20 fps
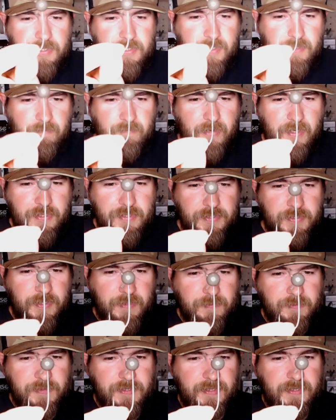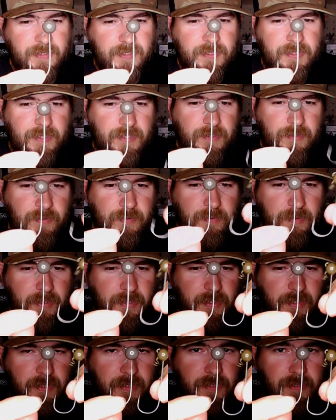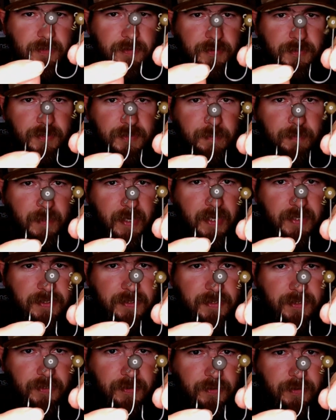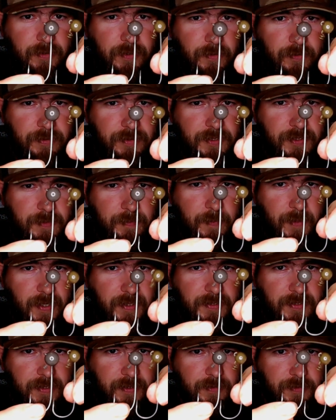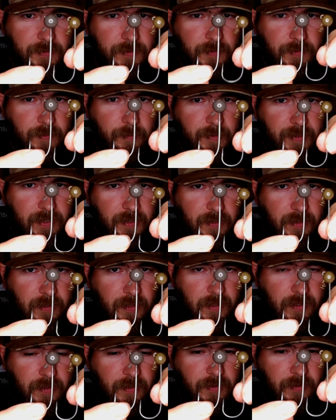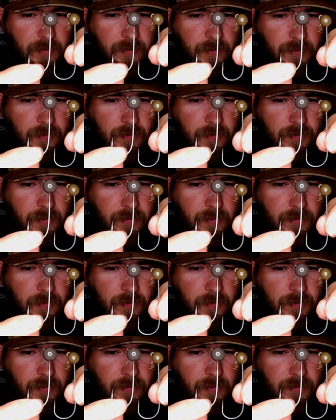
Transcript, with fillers: Innovations that was discontinued, and then here's the Spot Sticker. You notice the Spot Sticker is a little bit longer.